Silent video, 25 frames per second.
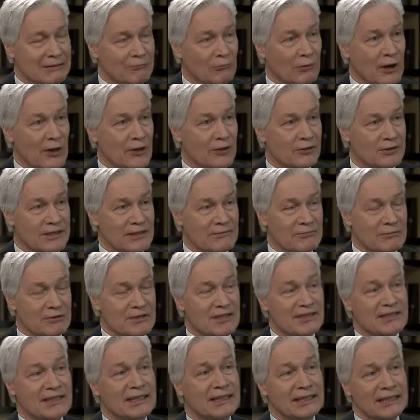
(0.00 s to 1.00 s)
Whether it
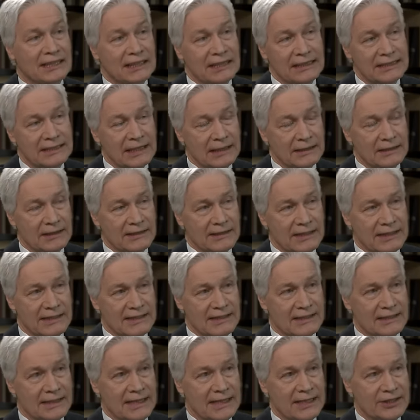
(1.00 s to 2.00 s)
was cynically done at
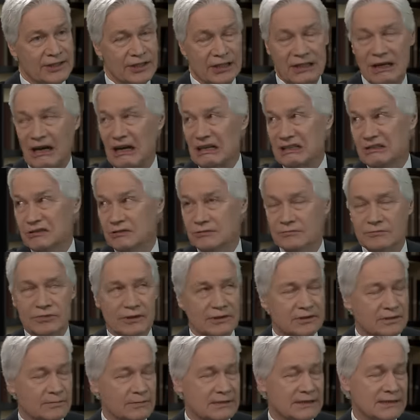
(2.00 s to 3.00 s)
this stage, I couldn't
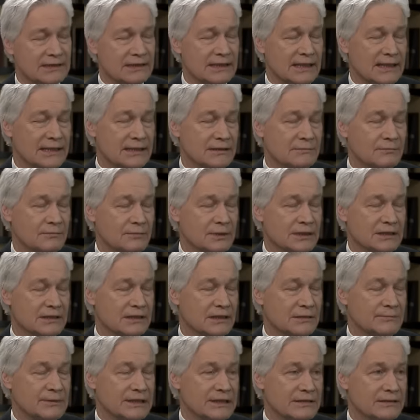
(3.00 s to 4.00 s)
possibly say.
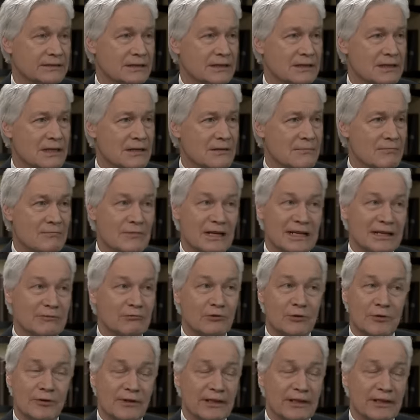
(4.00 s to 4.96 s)
But, I mean, many will